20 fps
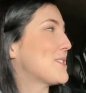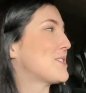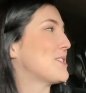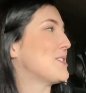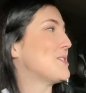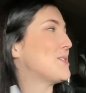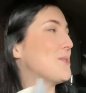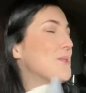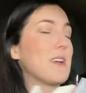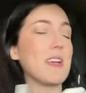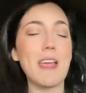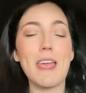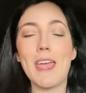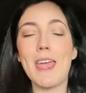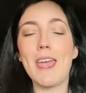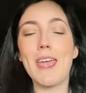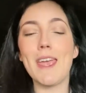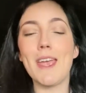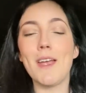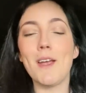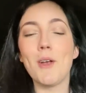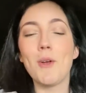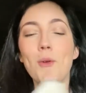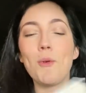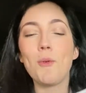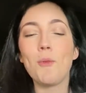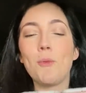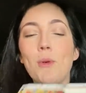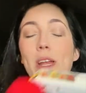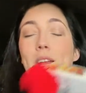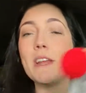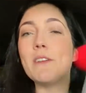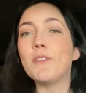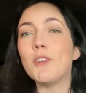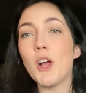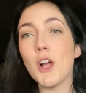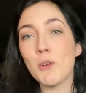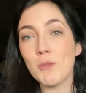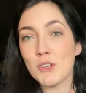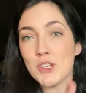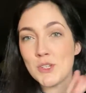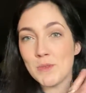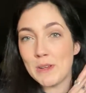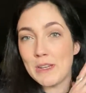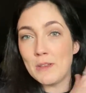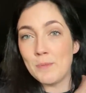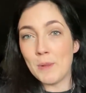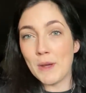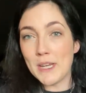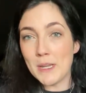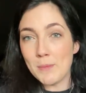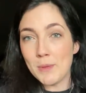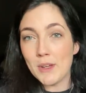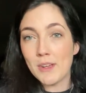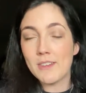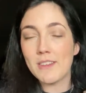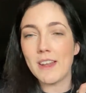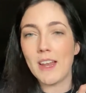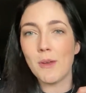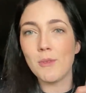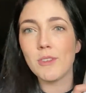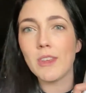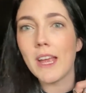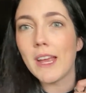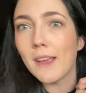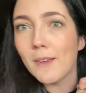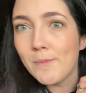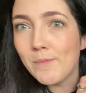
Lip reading: she's doing a reading vlog where she reads bunny books. And I was like,